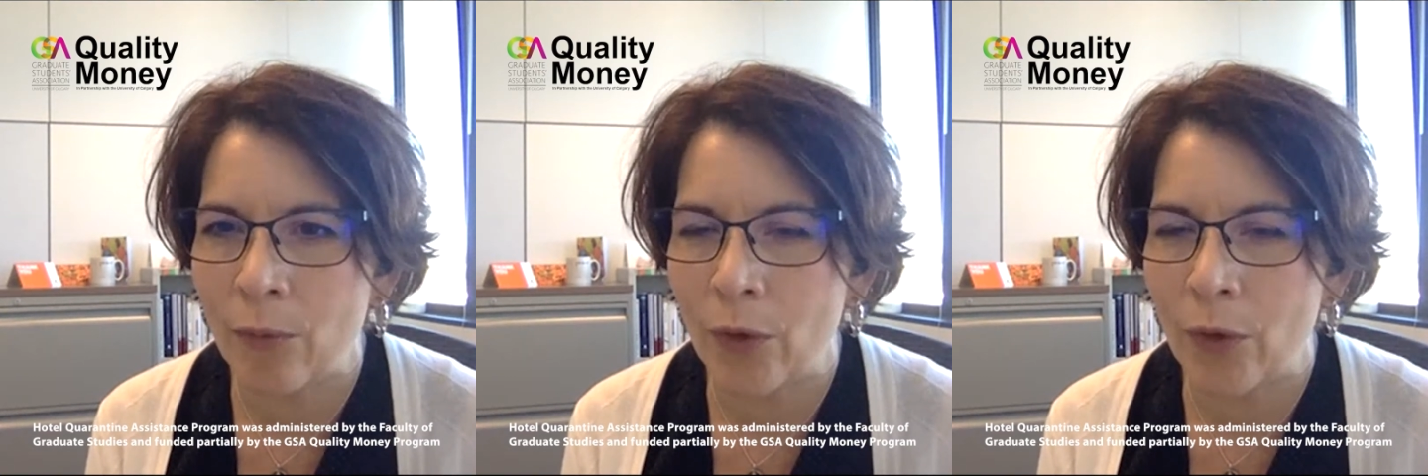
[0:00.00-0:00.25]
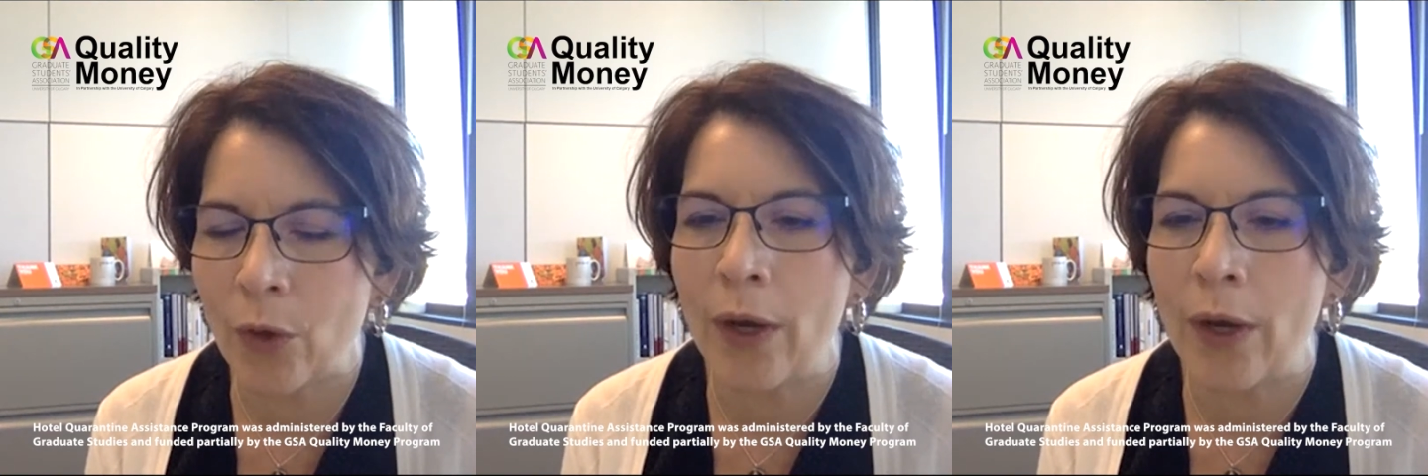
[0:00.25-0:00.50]

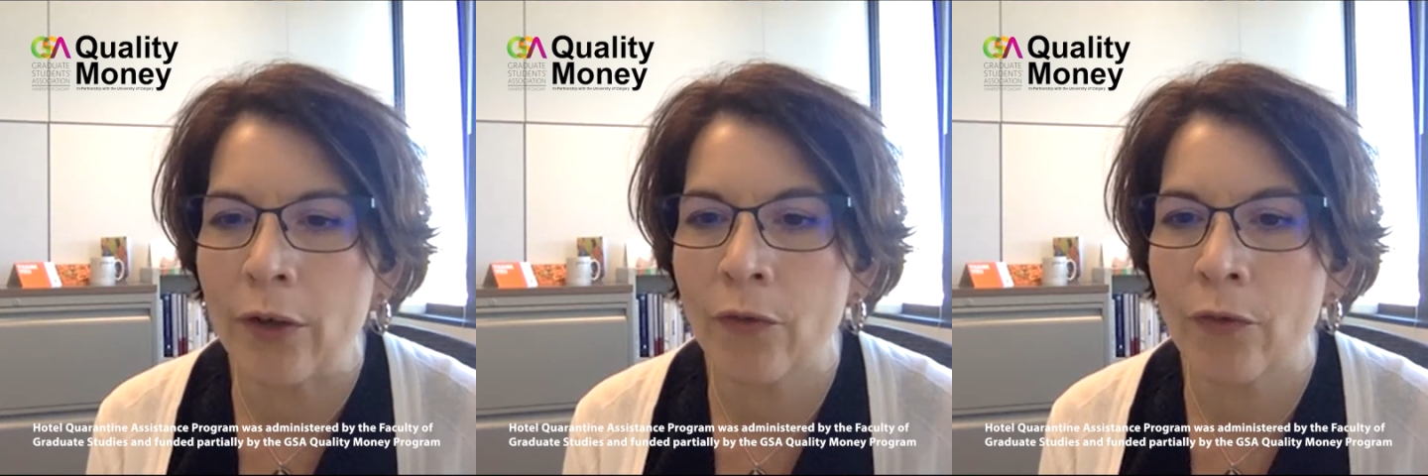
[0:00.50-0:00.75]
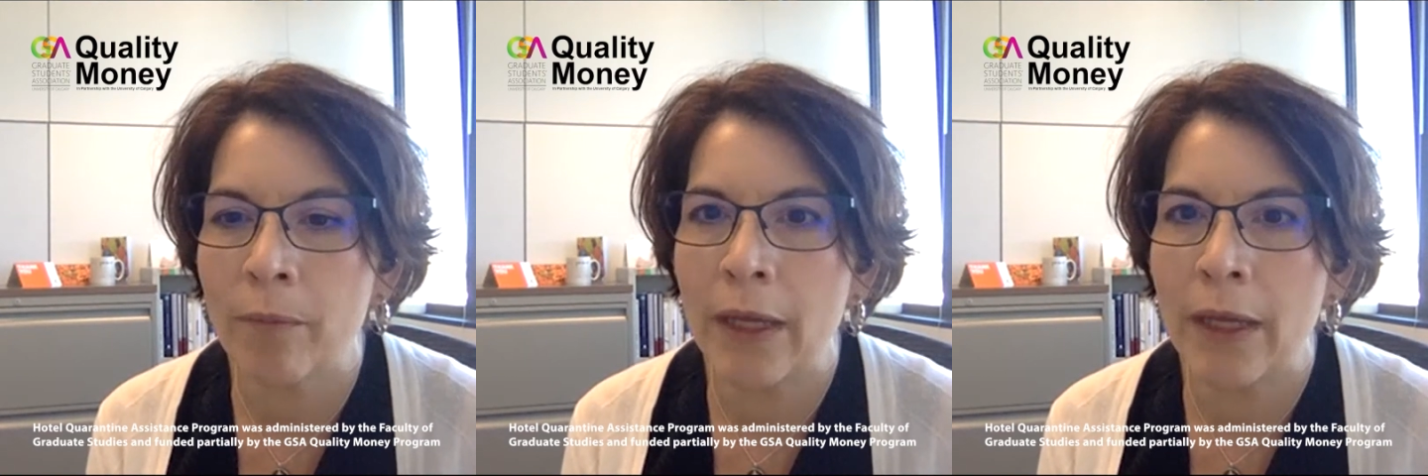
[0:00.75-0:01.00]
required
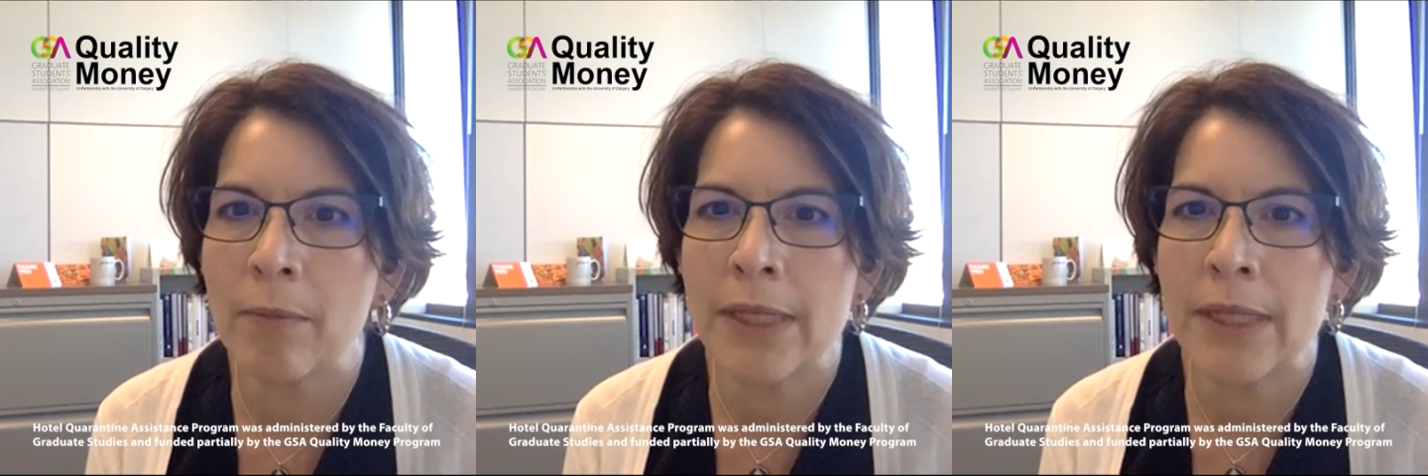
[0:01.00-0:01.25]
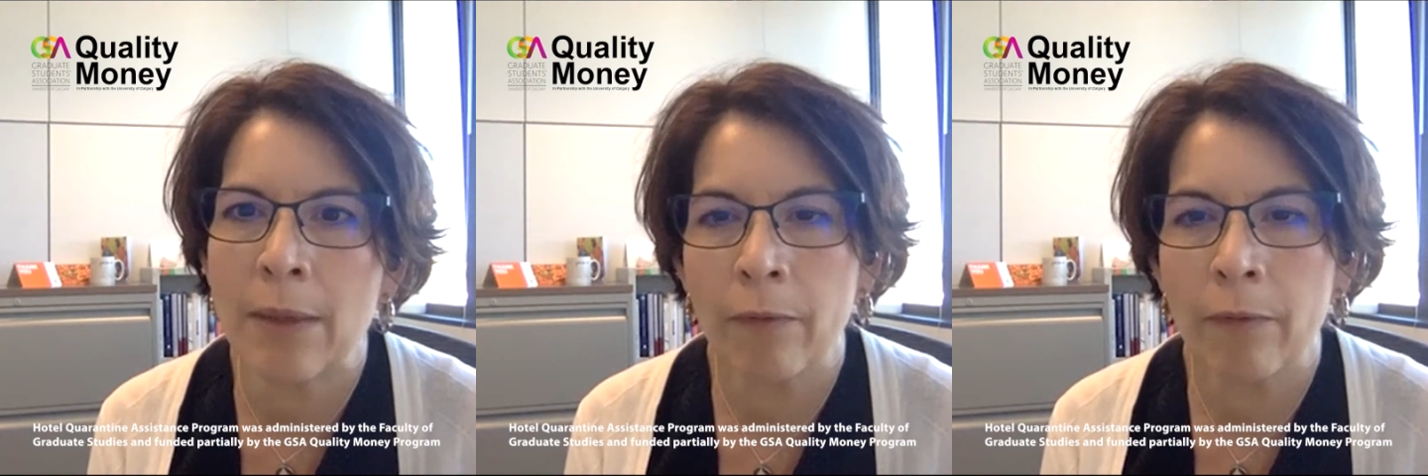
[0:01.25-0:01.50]
from them.
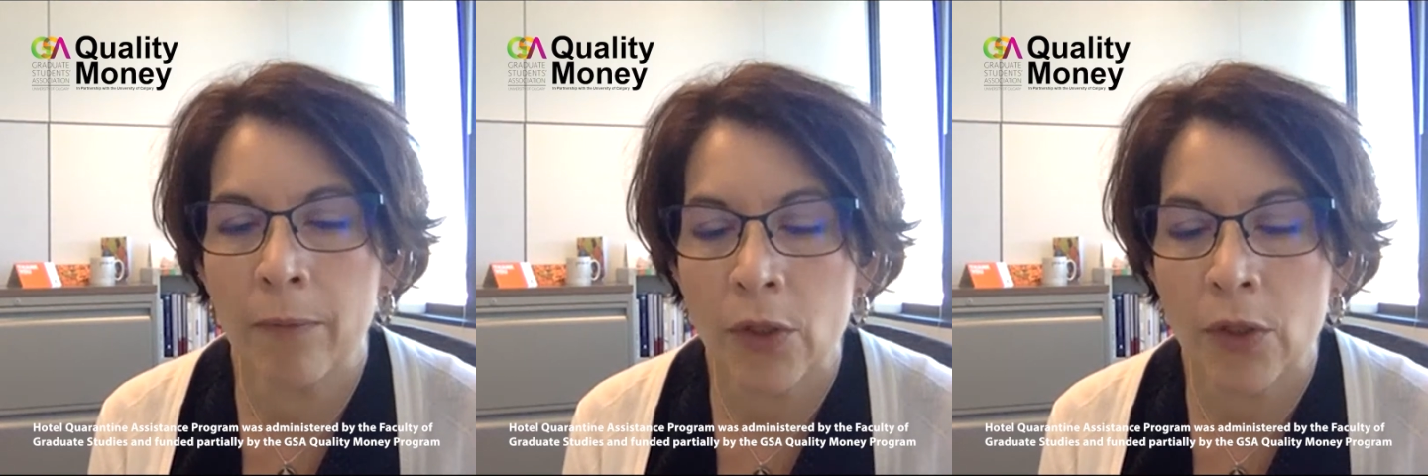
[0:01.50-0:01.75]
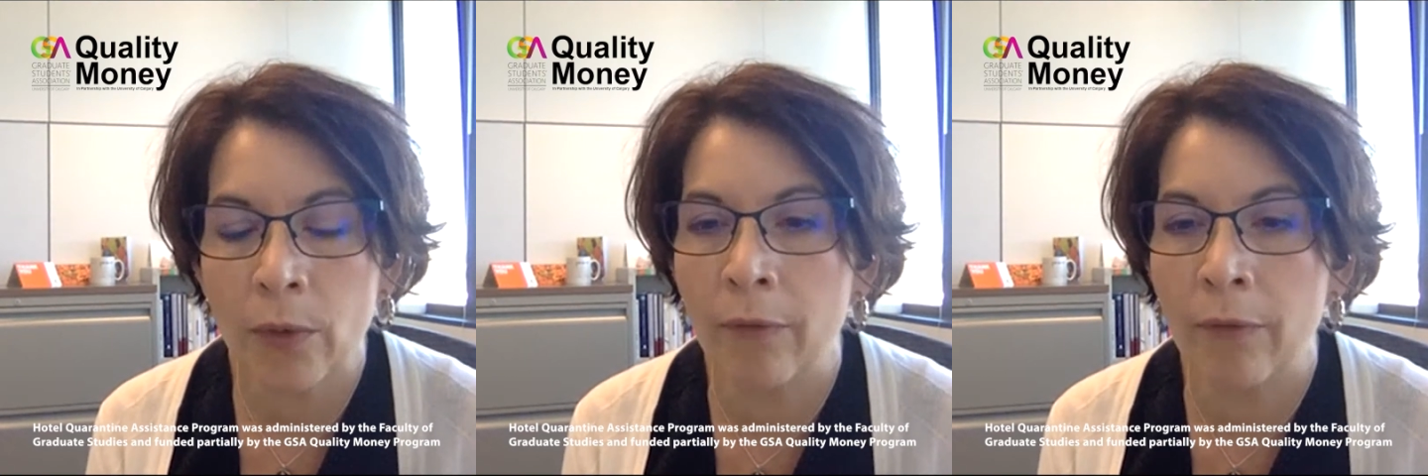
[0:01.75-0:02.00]
Some of them
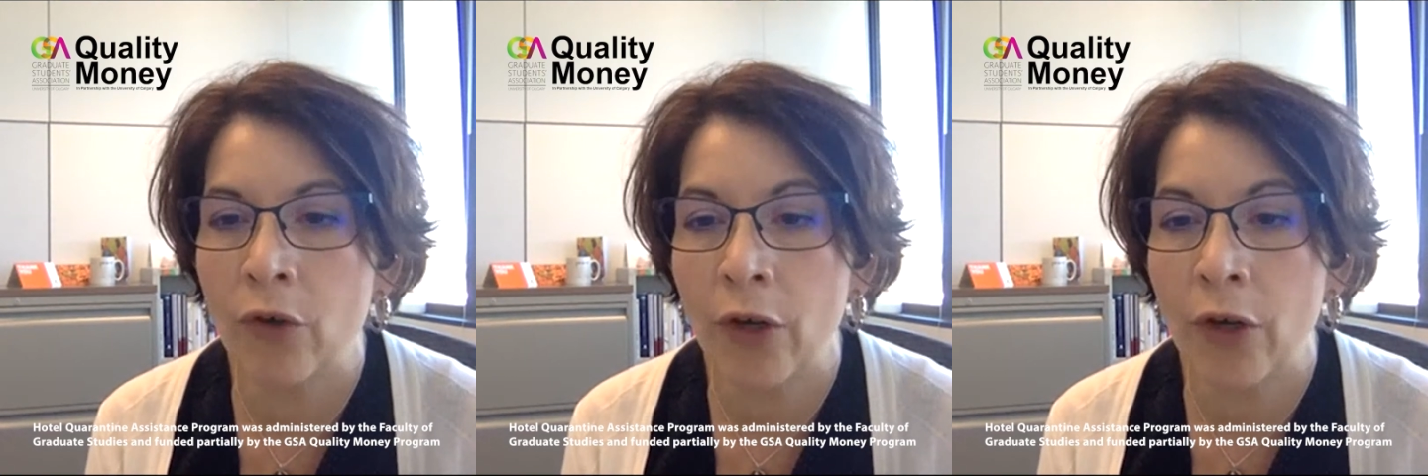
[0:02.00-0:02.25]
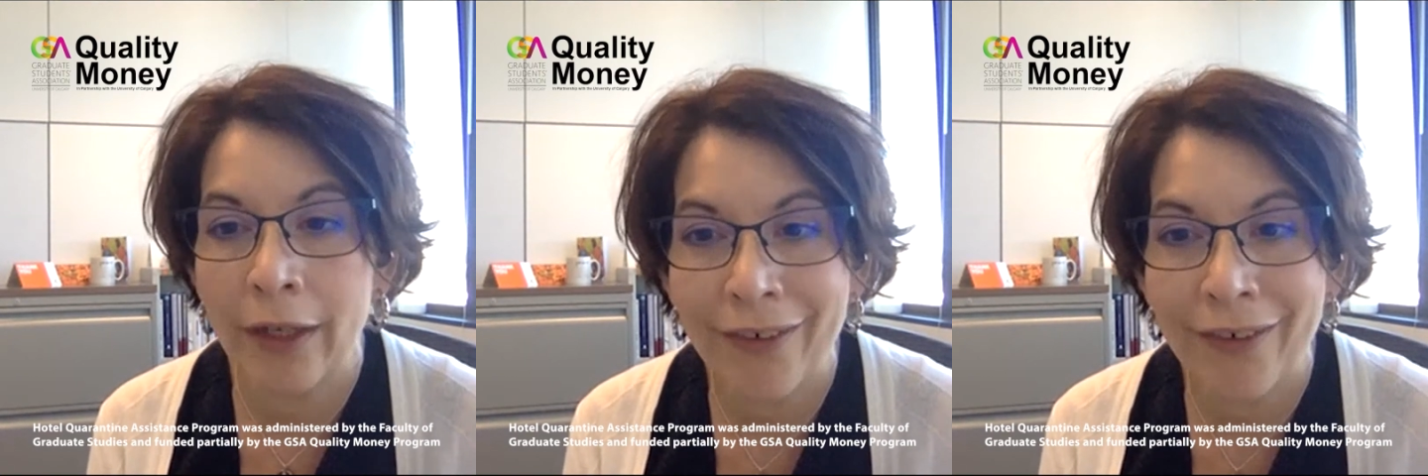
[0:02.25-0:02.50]
don't have
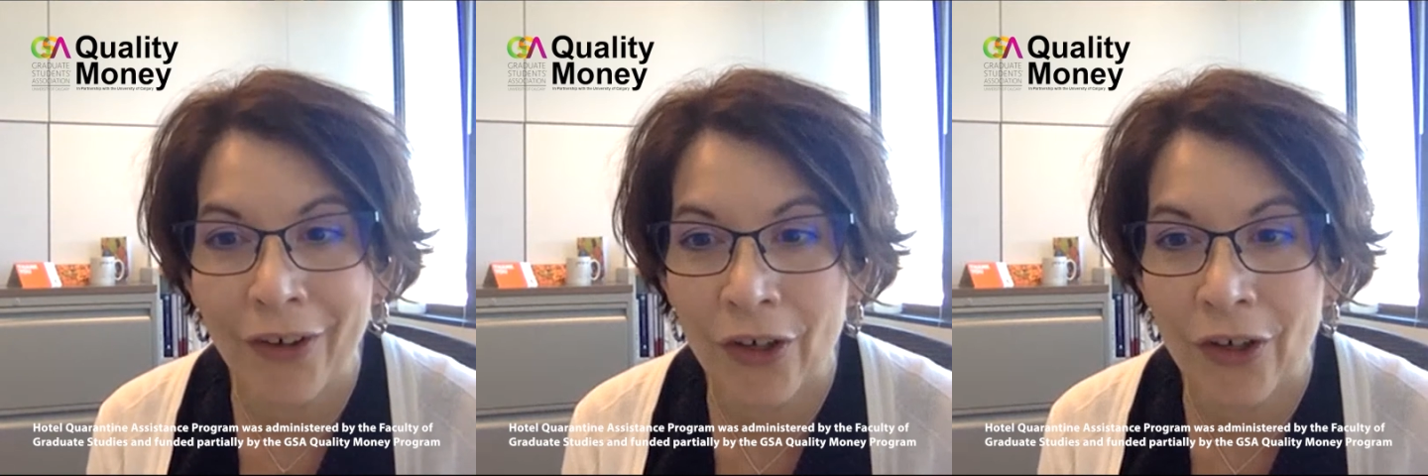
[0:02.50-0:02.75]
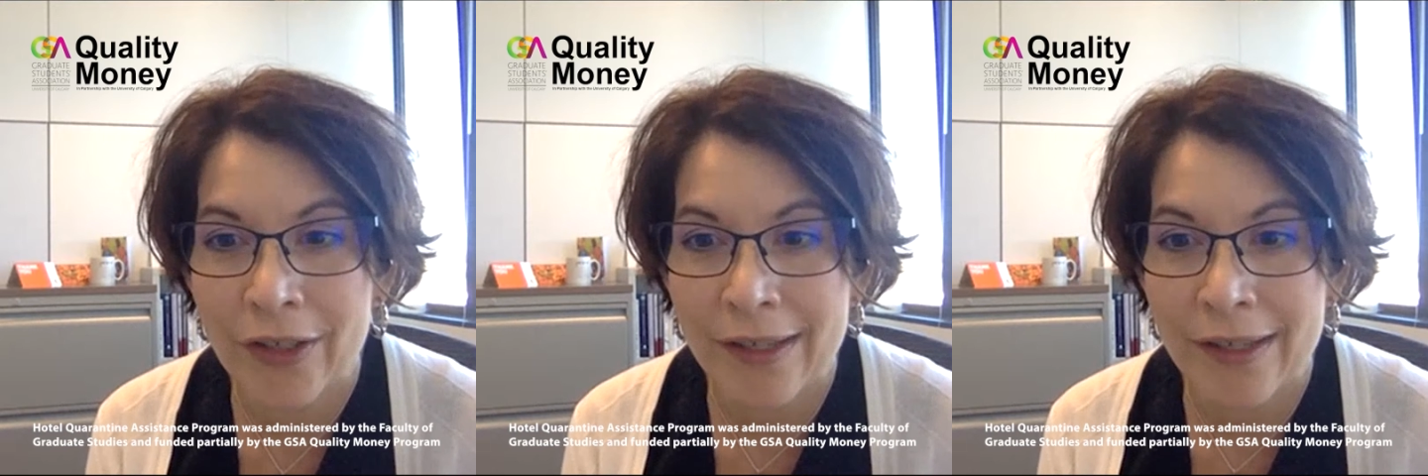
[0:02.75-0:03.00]
credit
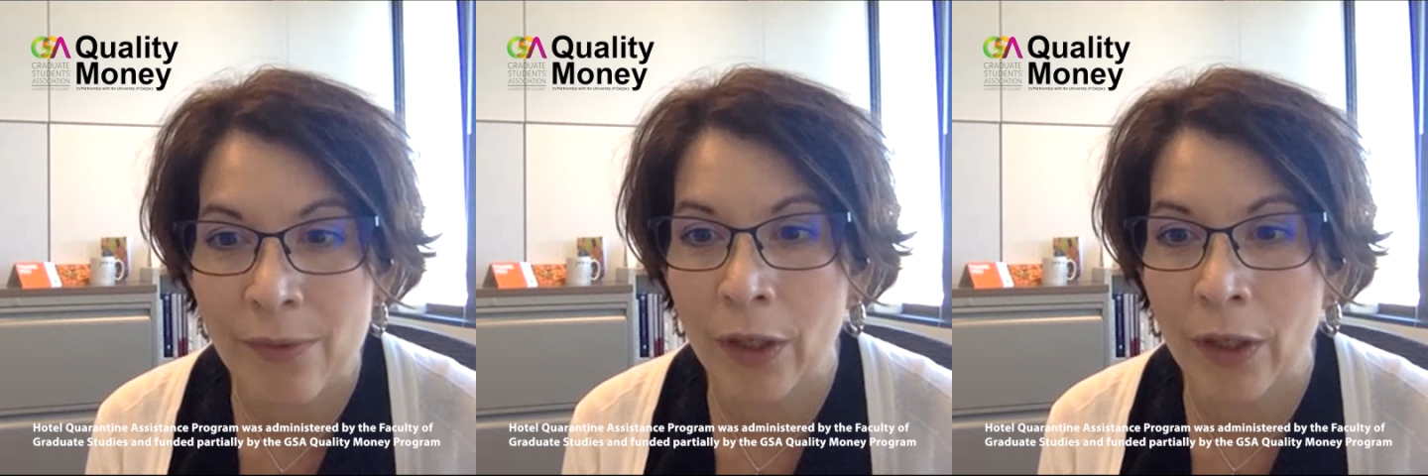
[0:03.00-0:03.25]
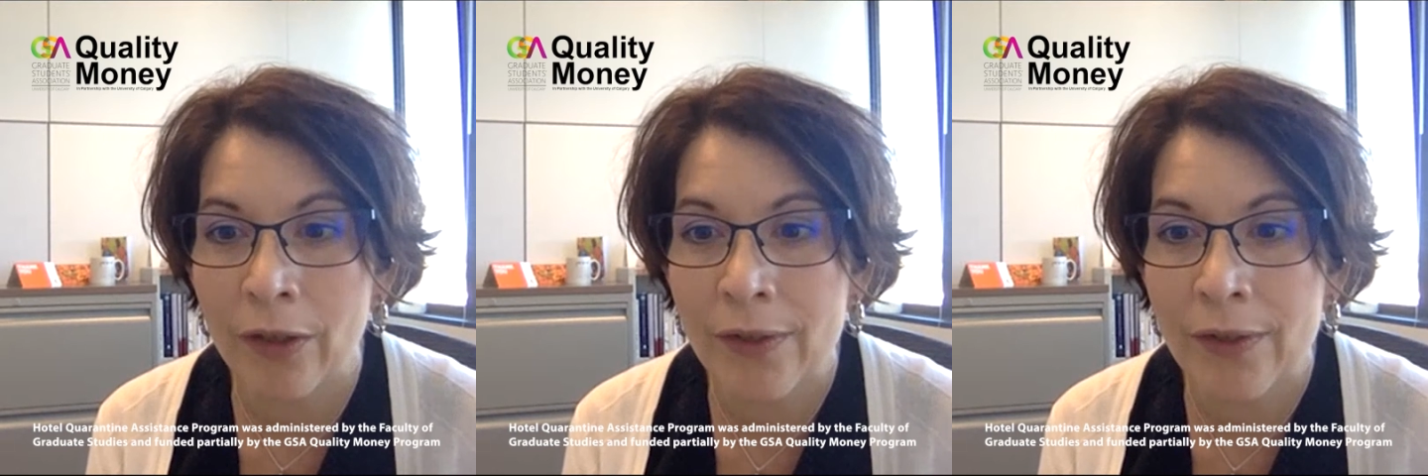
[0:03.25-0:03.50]
cards as
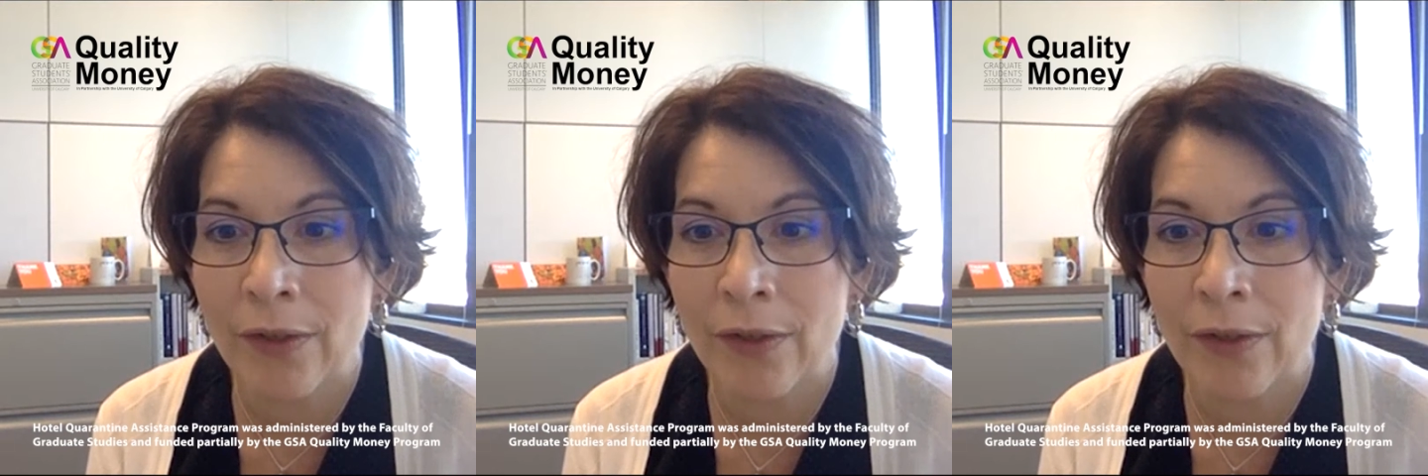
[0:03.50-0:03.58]
well.